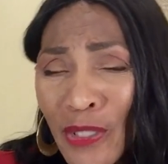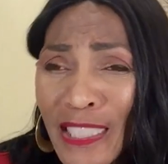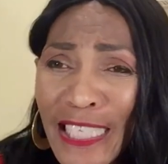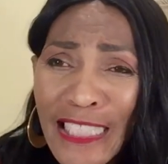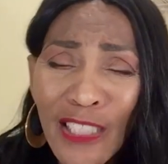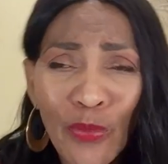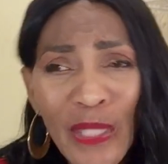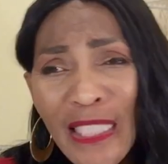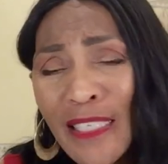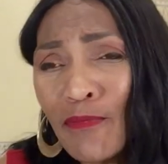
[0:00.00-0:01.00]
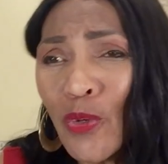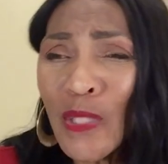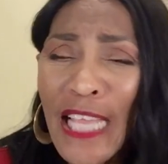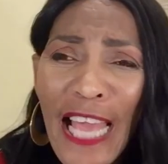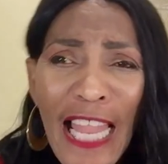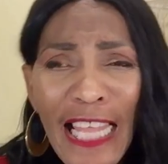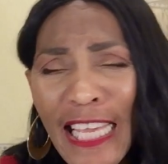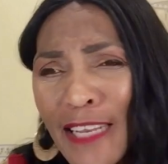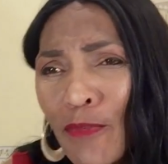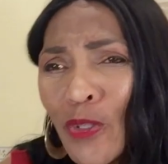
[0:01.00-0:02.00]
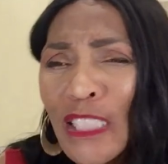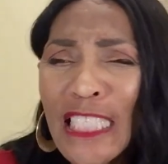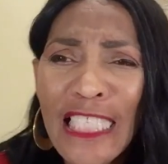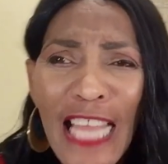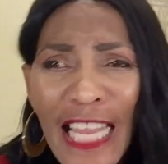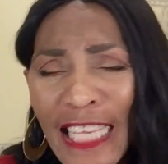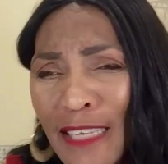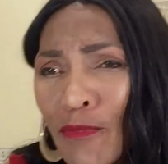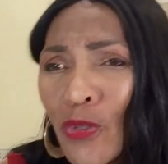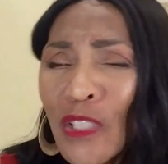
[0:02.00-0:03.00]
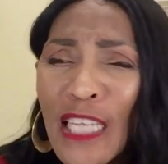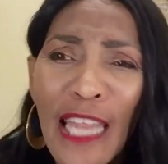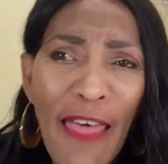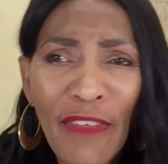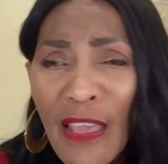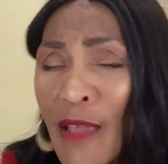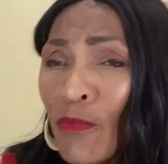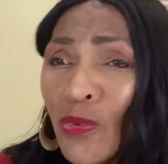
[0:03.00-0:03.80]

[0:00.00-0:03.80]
most exquisite, most elegant, most delicate, most loving,